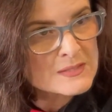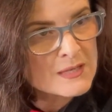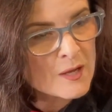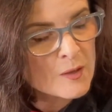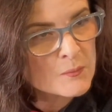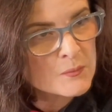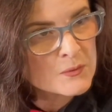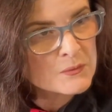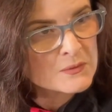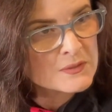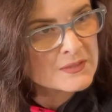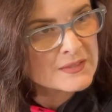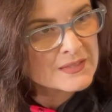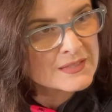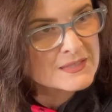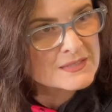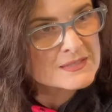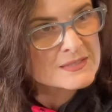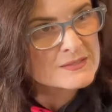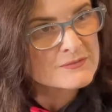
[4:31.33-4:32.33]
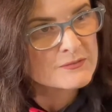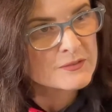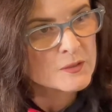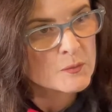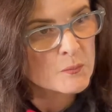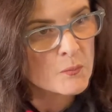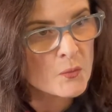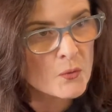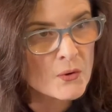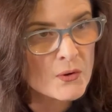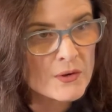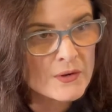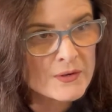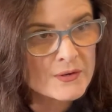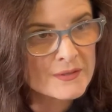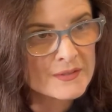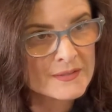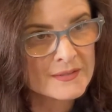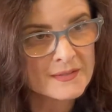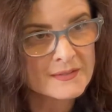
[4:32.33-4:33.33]
help you with this if they're
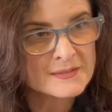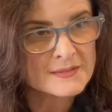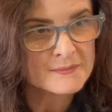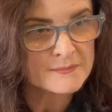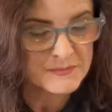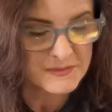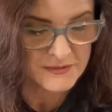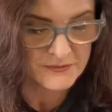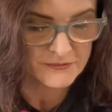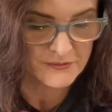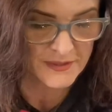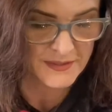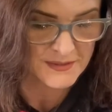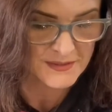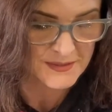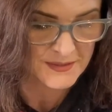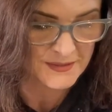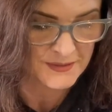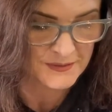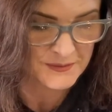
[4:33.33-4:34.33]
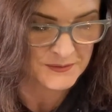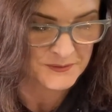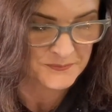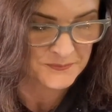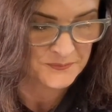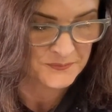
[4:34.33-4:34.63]
bored and need something fun to do.